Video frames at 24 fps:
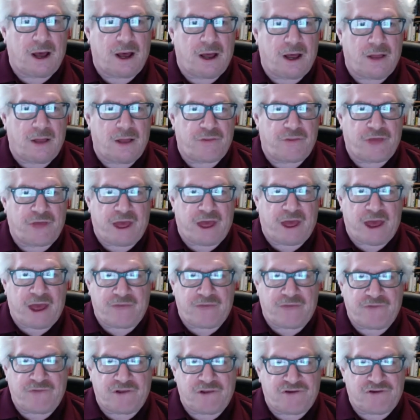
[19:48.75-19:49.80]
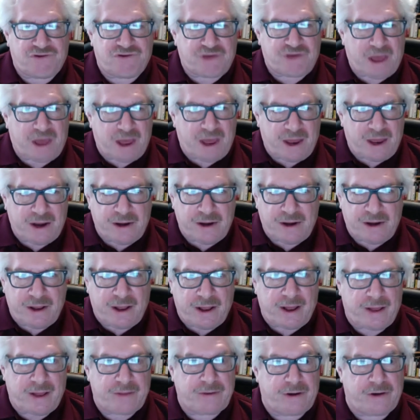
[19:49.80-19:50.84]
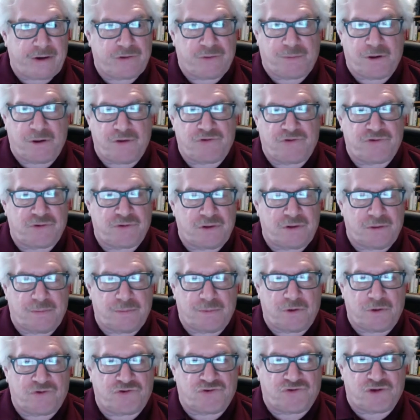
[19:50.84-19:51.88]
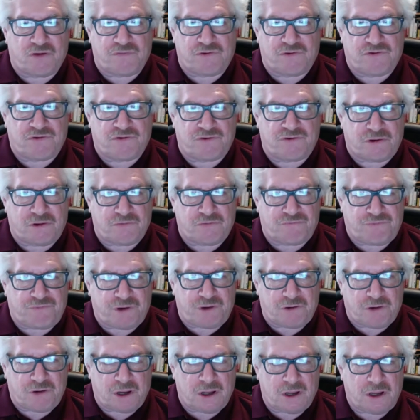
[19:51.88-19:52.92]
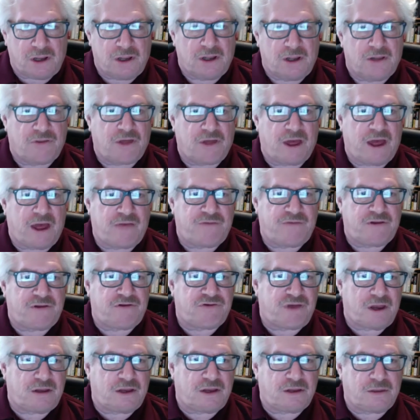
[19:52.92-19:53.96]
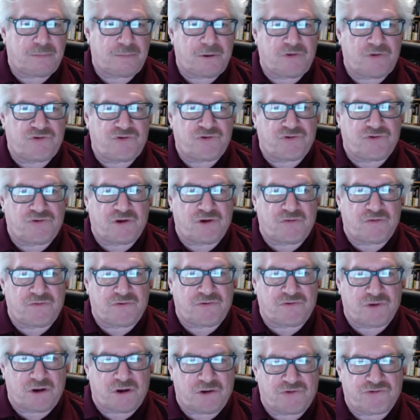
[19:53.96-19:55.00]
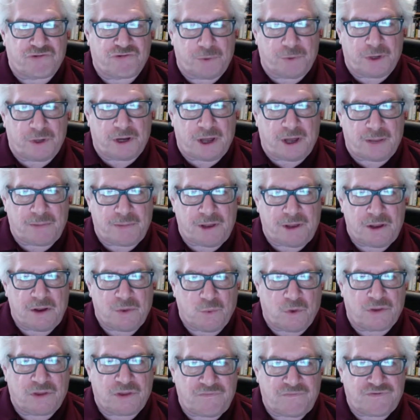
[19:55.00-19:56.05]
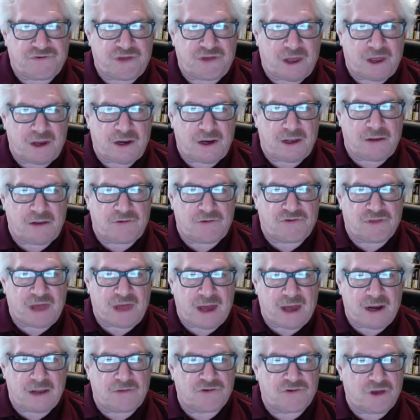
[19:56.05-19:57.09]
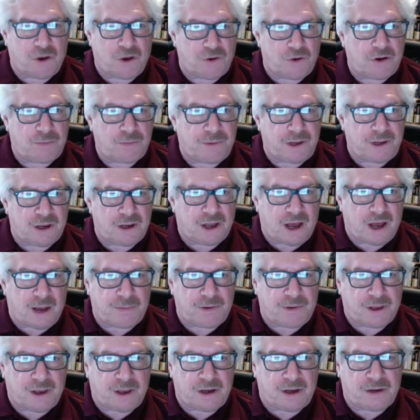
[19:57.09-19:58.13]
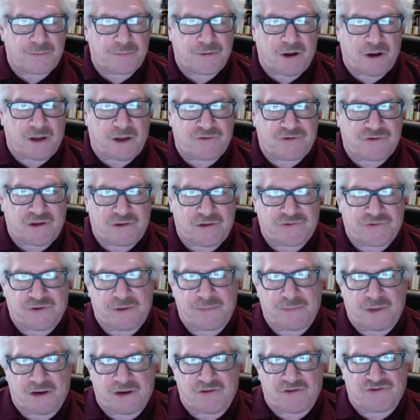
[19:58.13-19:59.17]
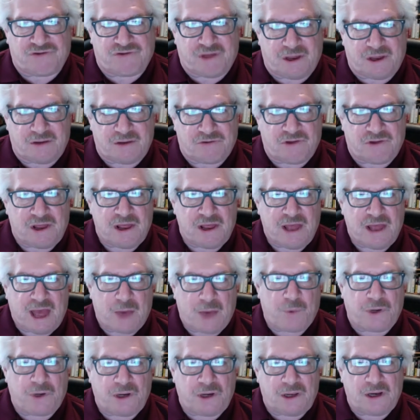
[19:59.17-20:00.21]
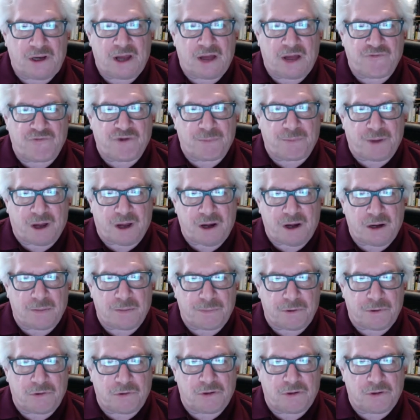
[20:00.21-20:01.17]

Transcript: We, uh, they haven't said, uh, you know, the, post, the Postal Service is interfering. They haven't said that the Postal Service is going to screw it up. What they've said is that it's going to be a complicated process in many states, mm. and we need everybody to pull